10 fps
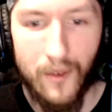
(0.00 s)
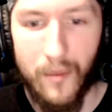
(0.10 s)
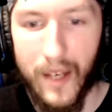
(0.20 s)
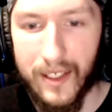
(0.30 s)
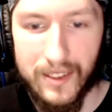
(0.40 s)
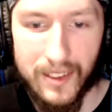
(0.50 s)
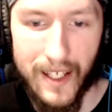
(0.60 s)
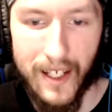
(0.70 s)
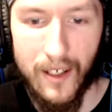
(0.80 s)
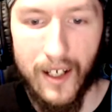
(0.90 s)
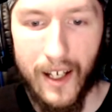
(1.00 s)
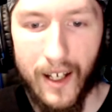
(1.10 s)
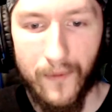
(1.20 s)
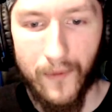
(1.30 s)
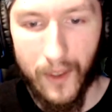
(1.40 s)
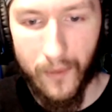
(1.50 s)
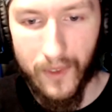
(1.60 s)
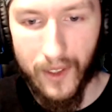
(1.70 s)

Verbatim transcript: Rebecca's there from